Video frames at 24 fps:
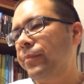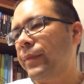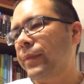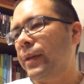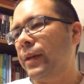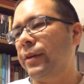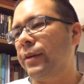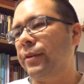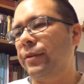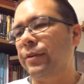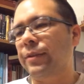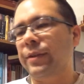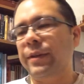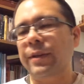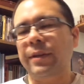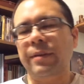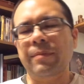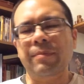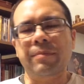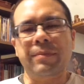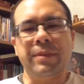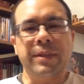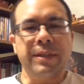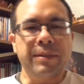now you're
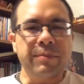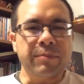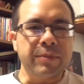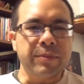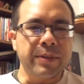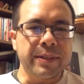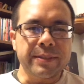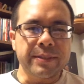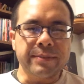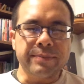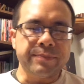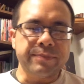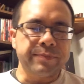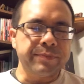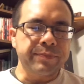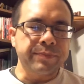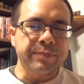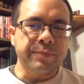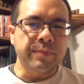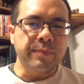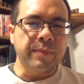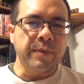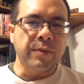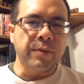thinking blimp, but
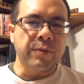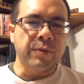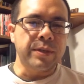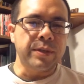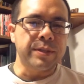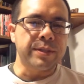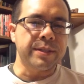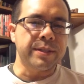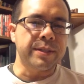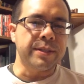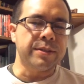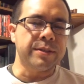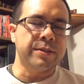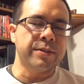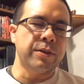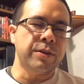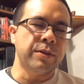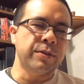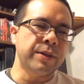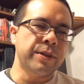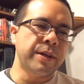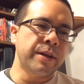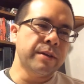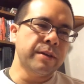what is this?
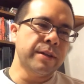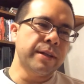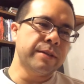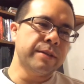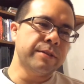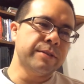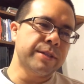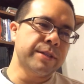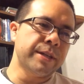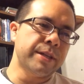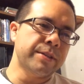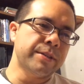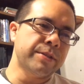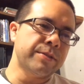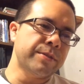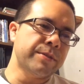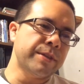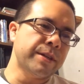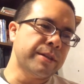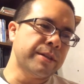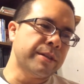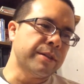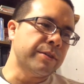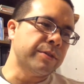So the Airlander 10 has
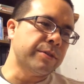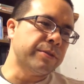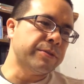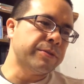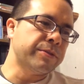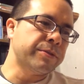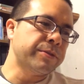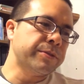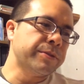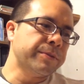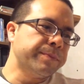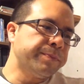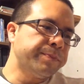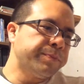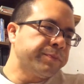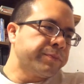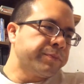hit the news